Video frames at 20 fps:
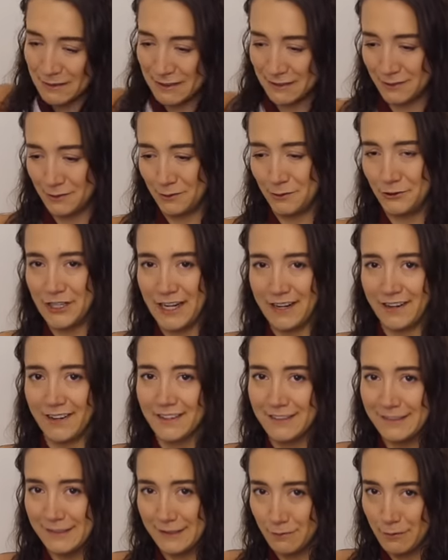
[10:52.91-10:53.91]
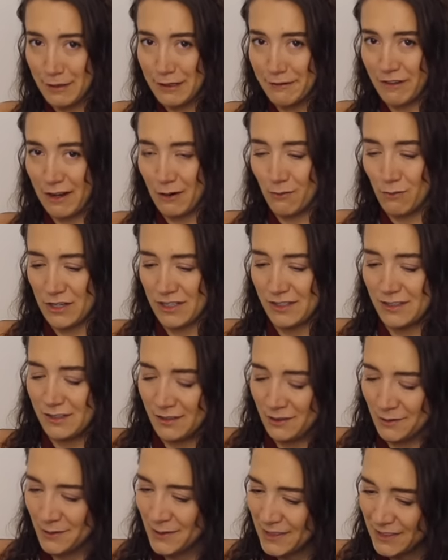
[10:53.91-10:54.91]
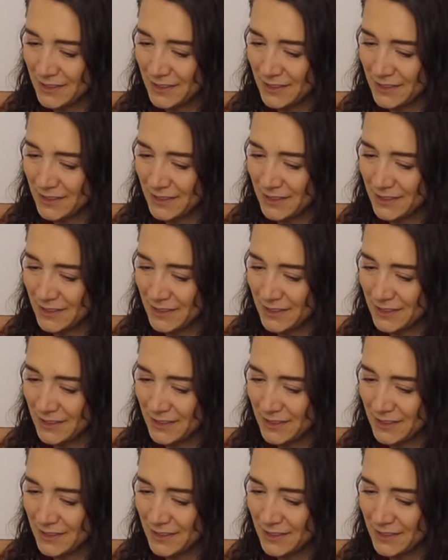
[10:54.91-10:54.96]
suit jacket a little bit if I want to.